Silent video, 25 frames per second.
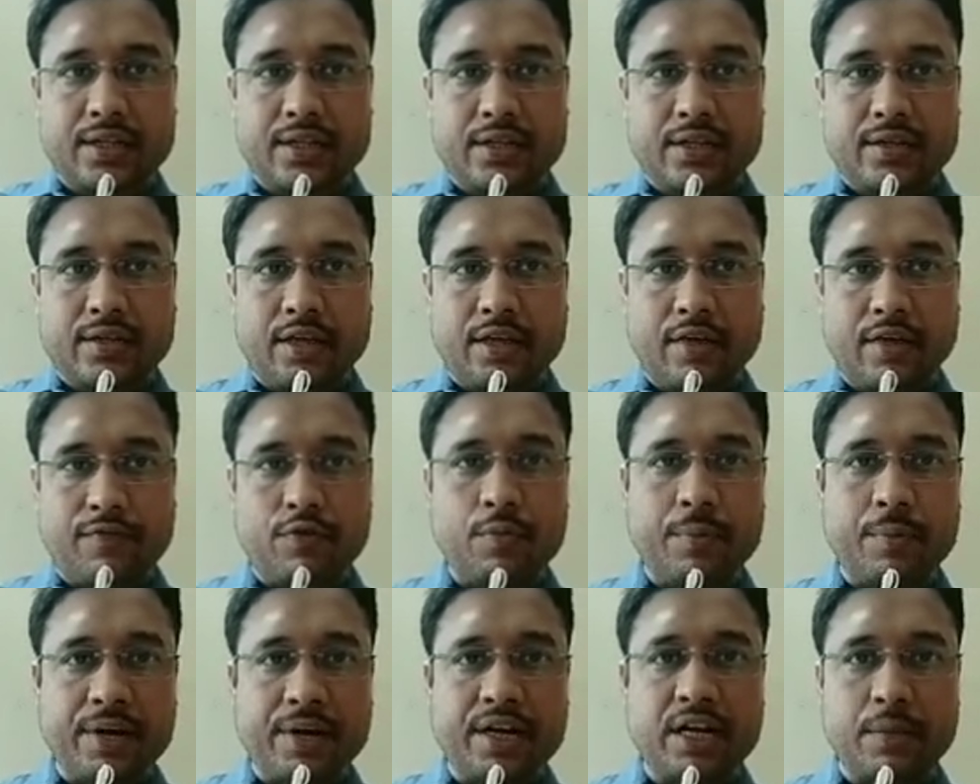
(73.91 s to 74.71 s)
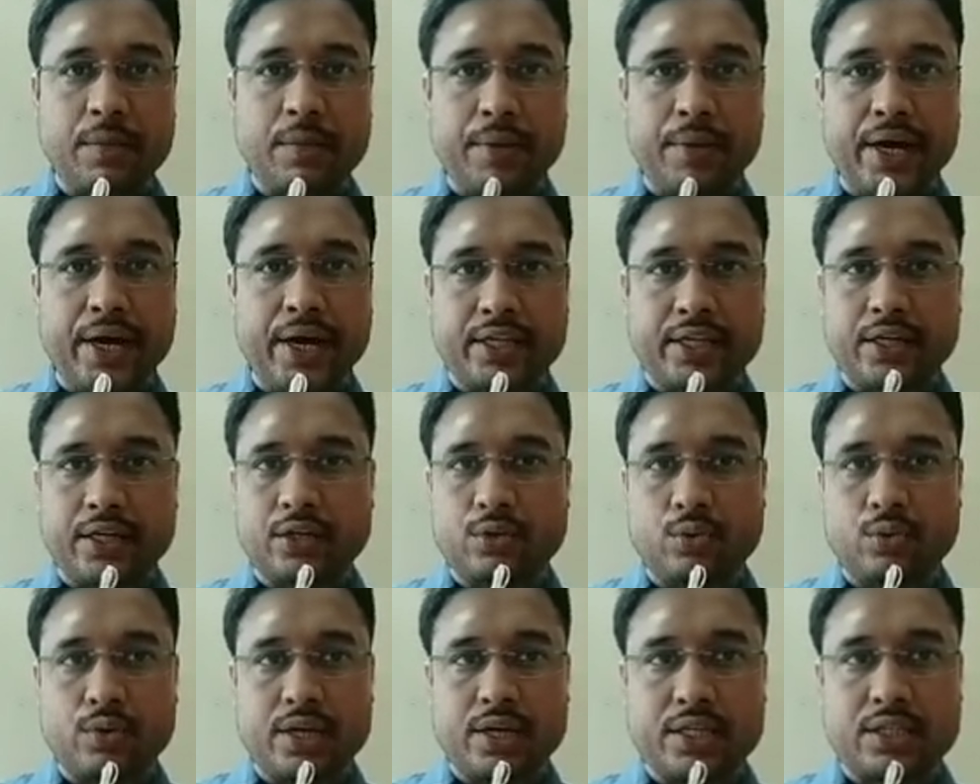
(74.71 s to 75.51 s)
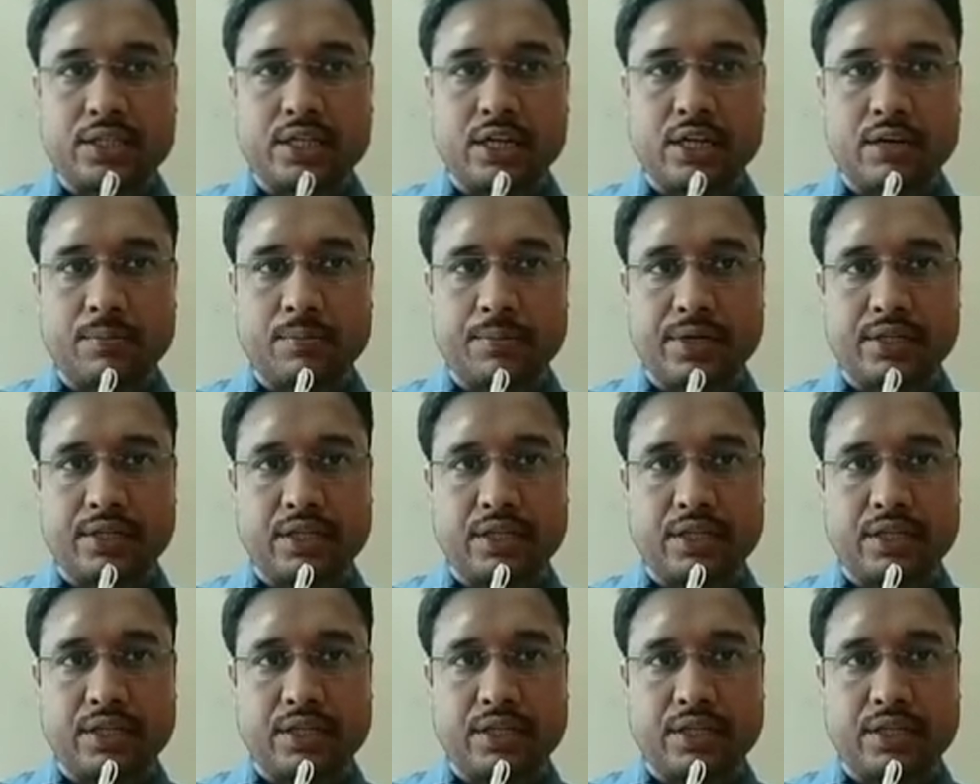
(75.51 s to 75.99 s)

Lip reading: If you multiply the two rational numbers,